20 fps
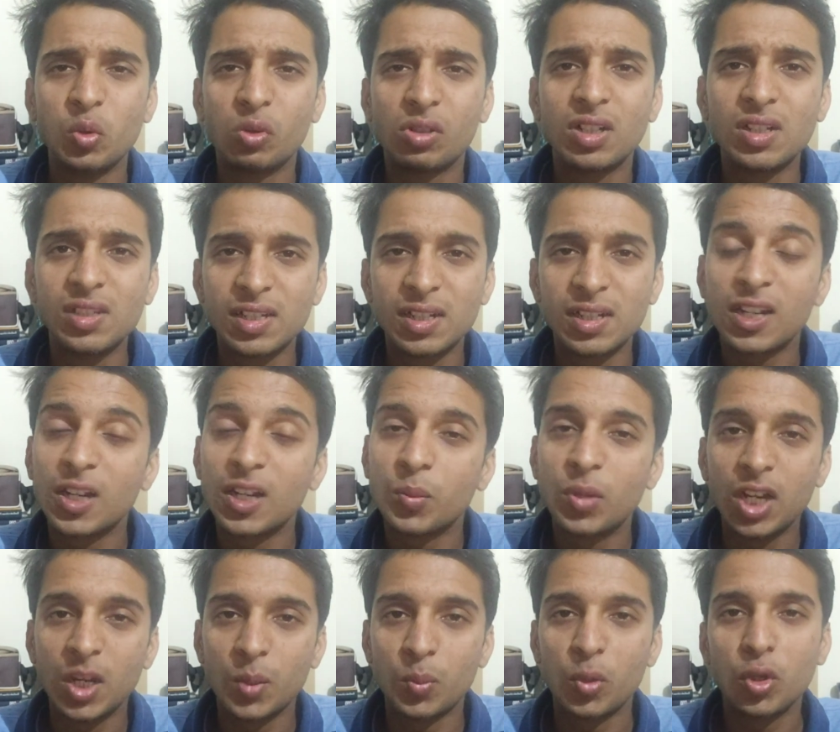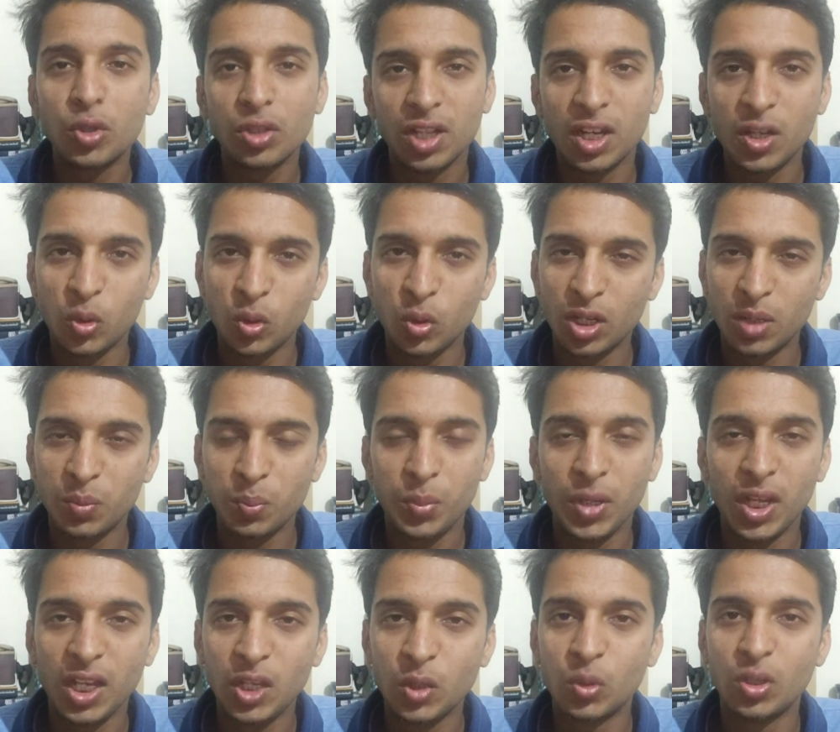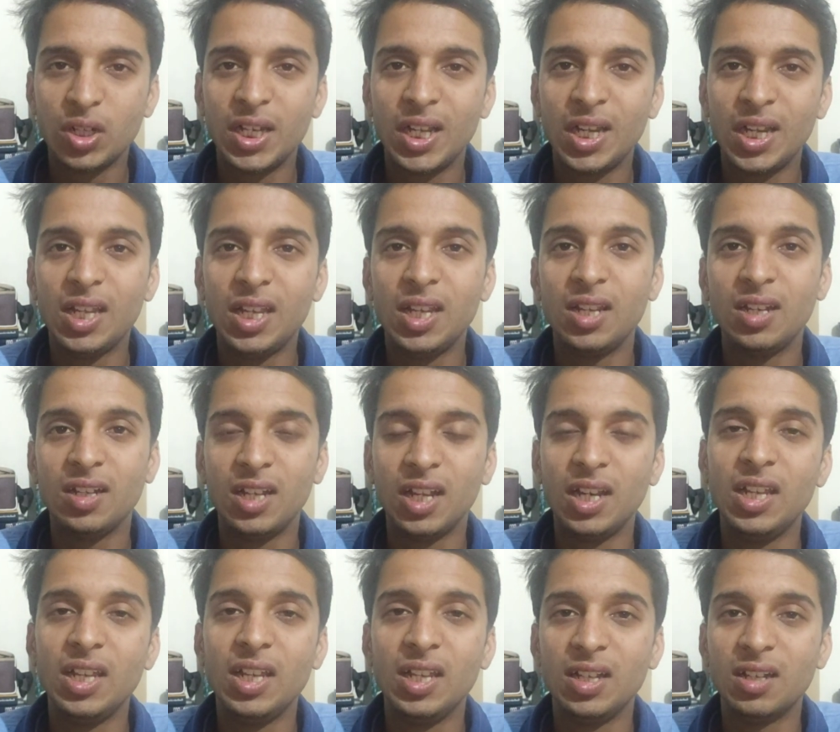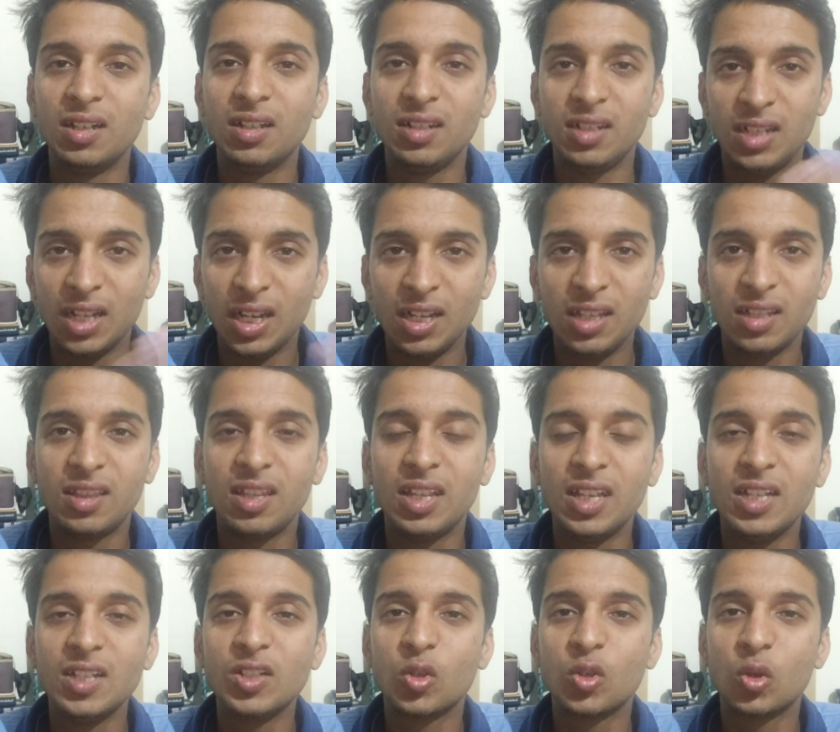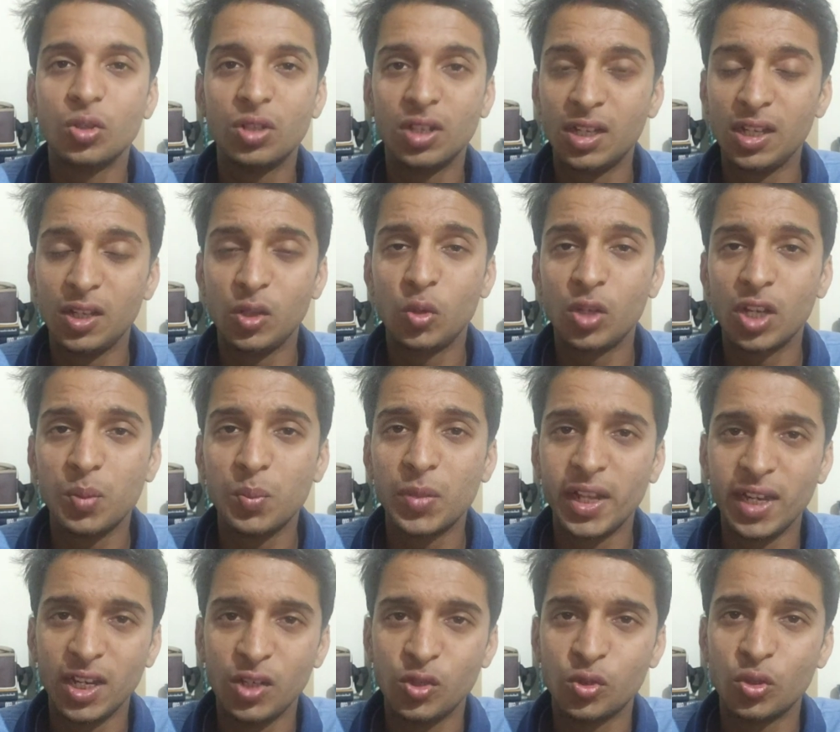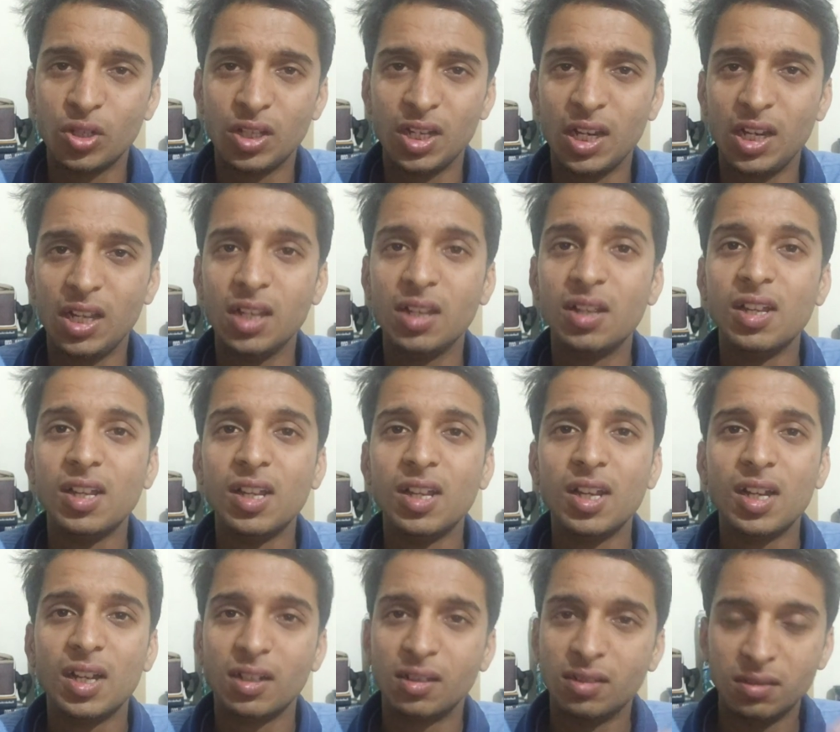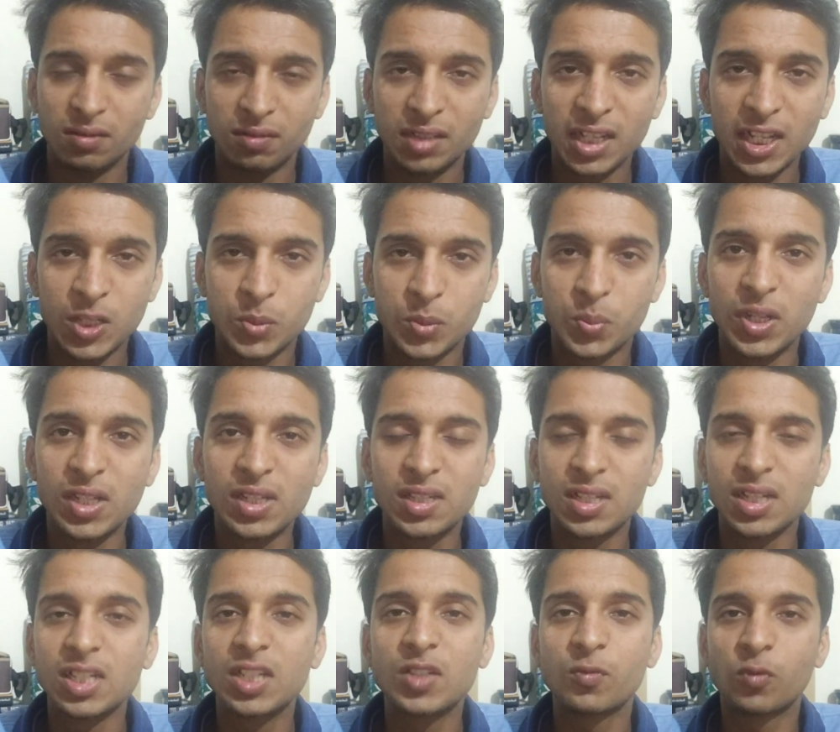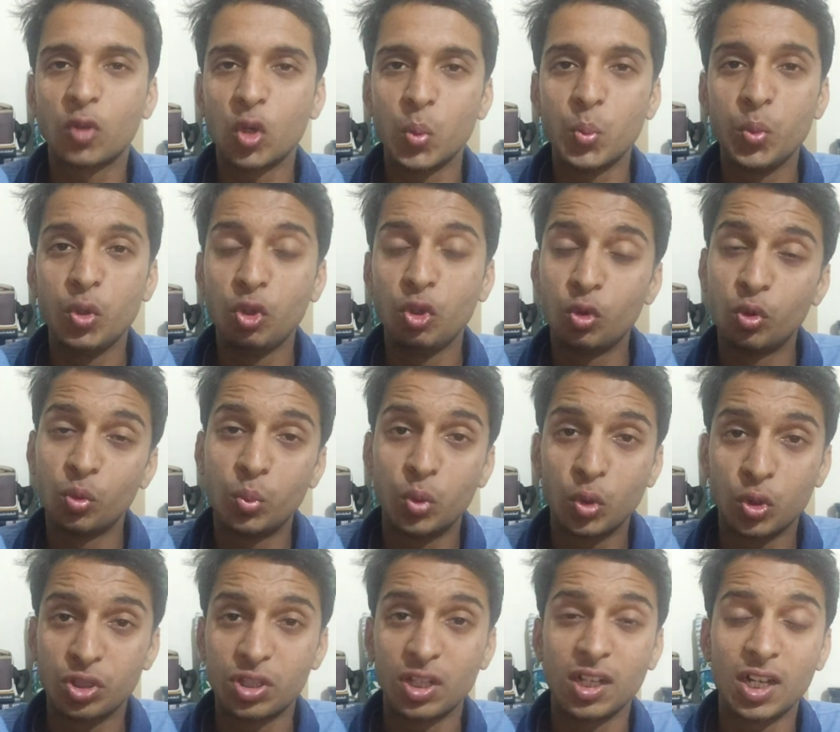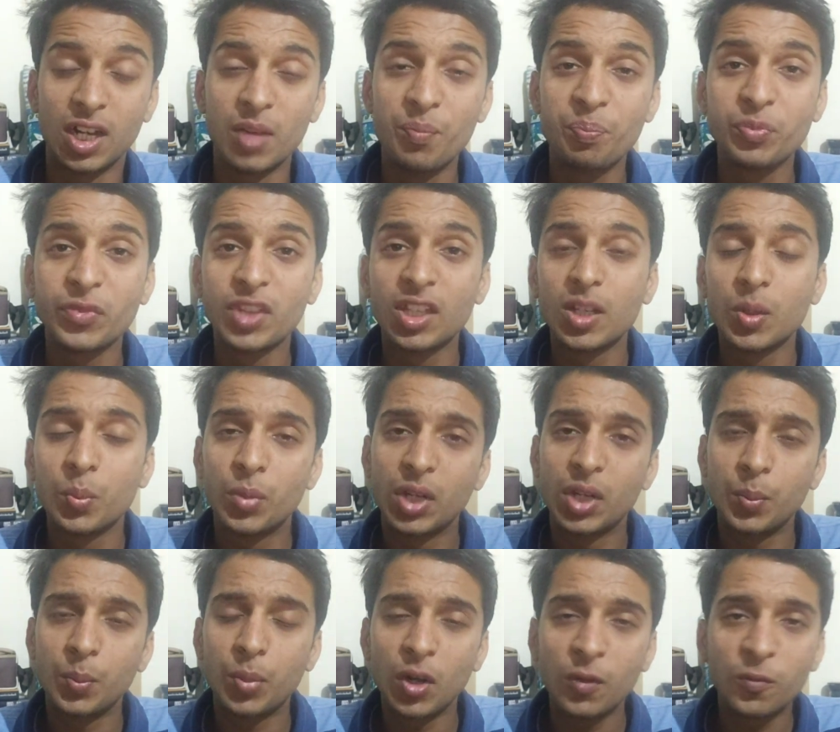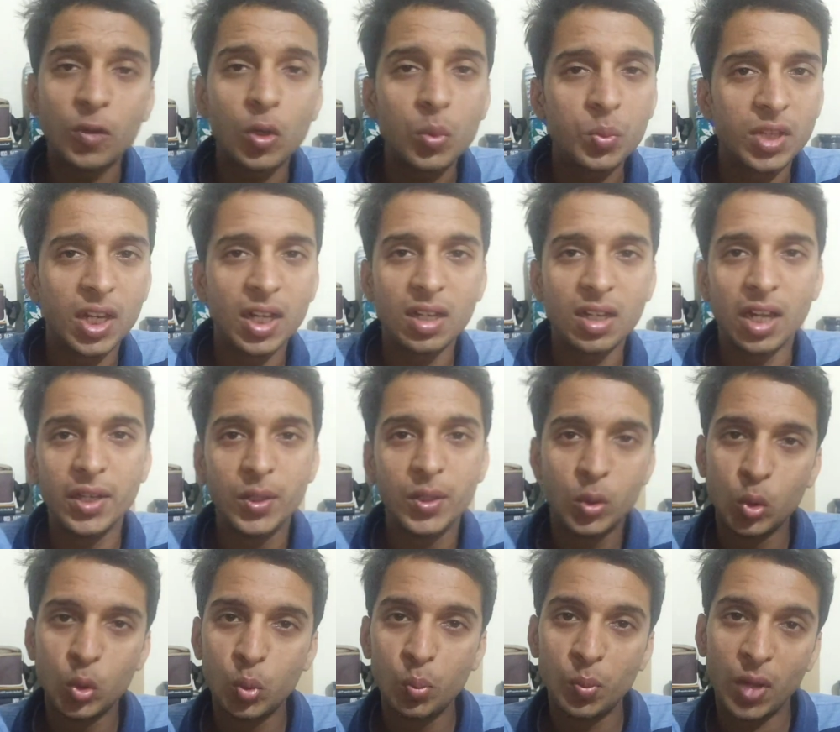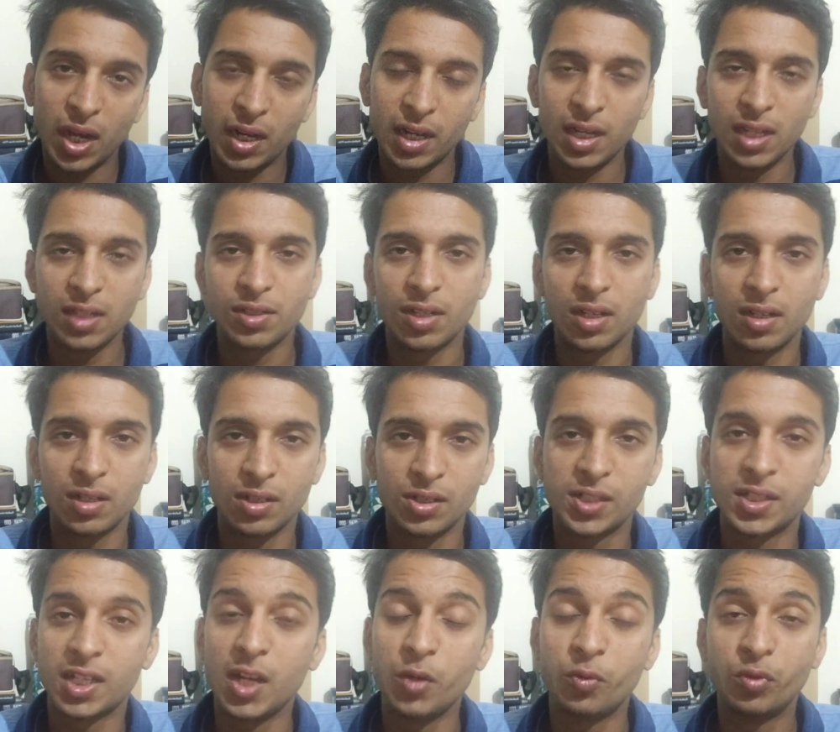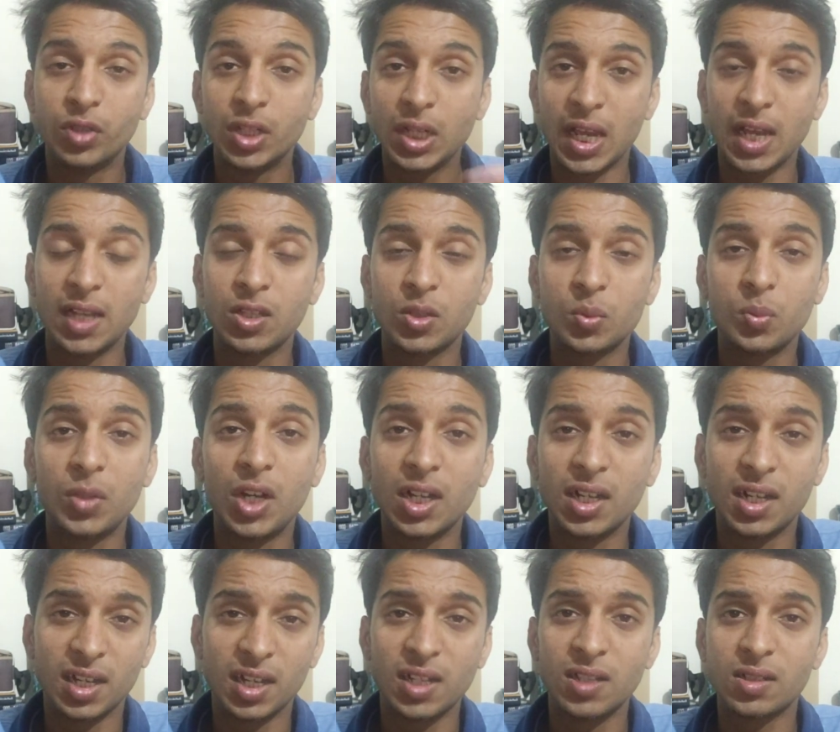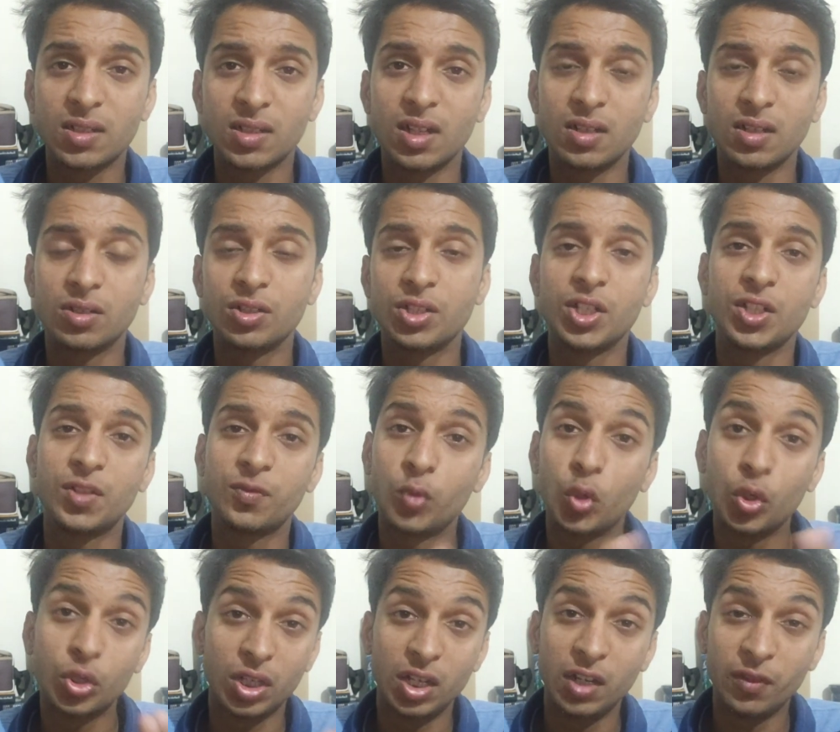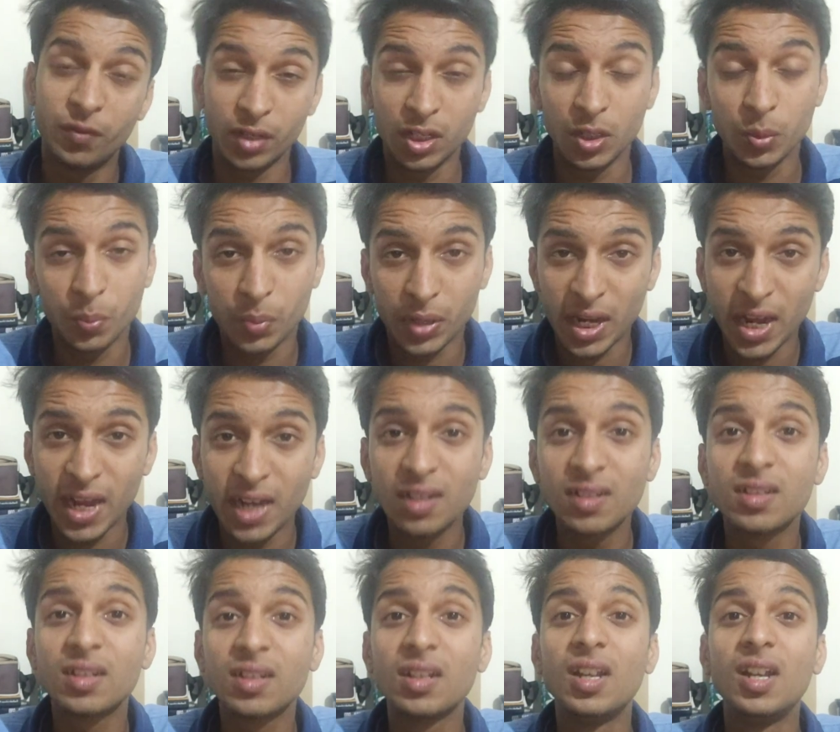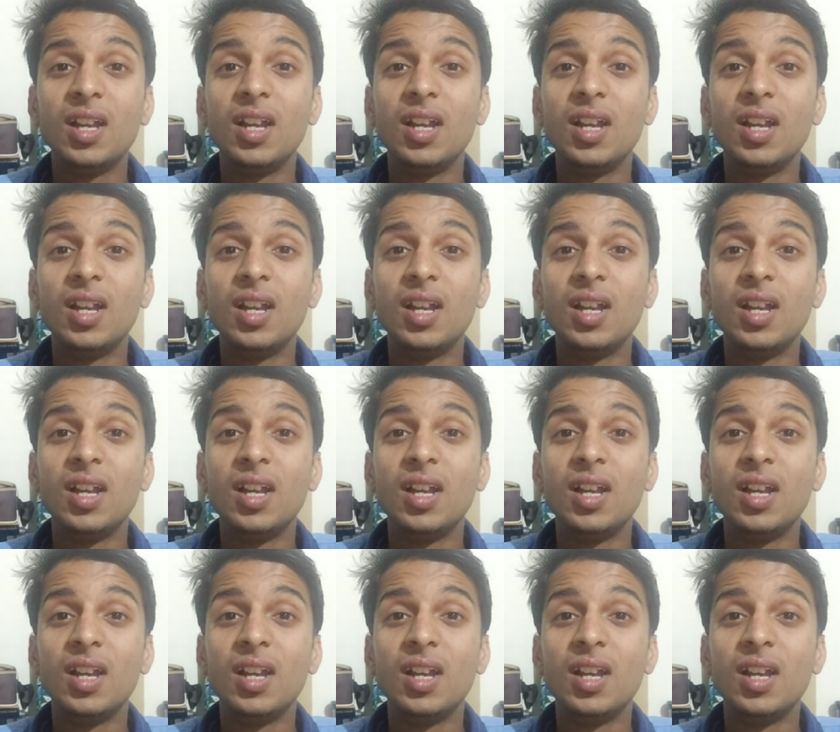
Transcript: considerable amount that you can pay your daily things, or that you can manage your daily expenses from your Bookstagram. But apart from that, I do marketing strategies. I work as a marketing strategist for the different brands.